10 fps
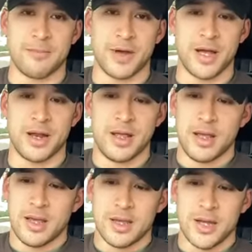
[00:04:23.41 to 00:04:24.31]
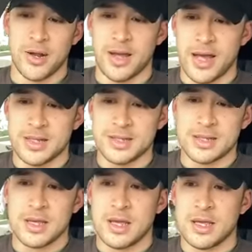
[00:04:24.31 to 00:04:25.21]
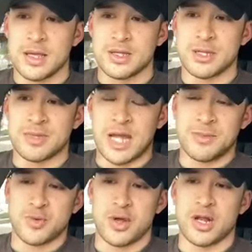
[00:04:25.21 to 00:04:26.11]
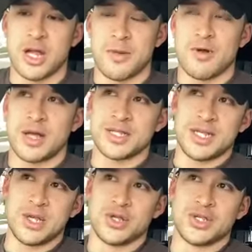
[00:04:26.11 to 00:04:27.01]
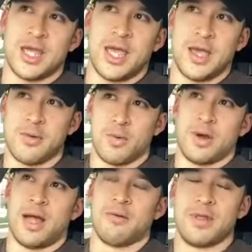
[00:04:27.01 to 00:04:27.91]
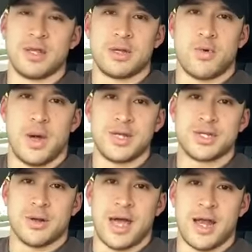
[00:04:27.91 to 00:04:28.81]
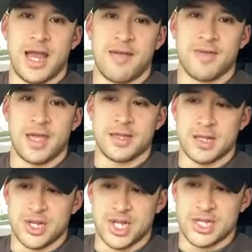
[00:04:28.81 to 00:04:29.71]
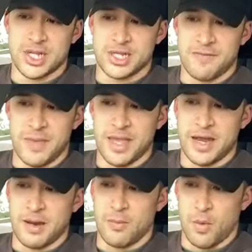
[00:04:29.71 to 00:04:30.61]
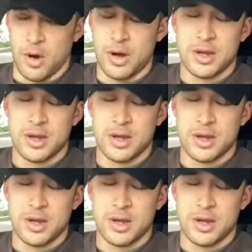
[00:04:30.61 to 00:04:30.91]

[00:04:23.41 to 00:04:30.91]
But, guys, sometimes we're going to come across deals and we're not really quite sure how to navigate the logistics of making it work.